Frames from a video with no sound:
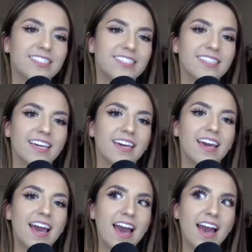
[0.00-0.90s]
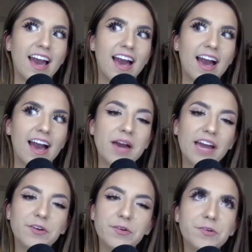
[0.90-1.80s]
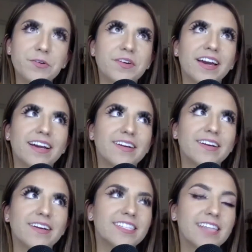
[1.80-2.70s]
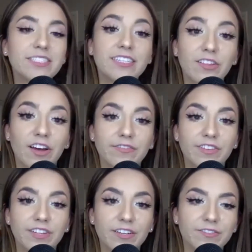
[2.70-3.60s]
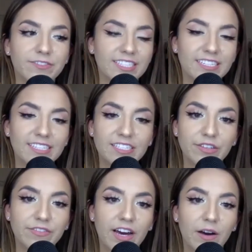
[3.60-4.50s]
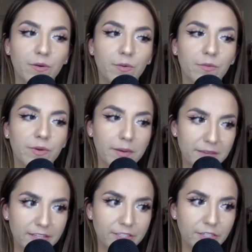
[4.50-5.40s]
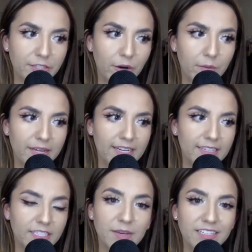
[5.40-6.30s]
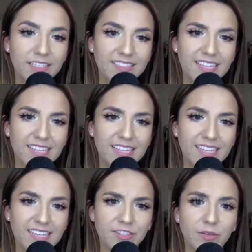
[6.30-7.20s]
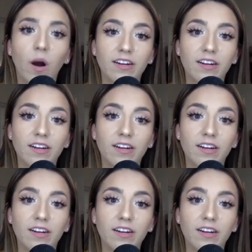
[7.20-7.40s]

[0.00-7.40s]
like, but I don't, because I've been seeing a lot of videos recently too of how we might be in the dome and space is actually water.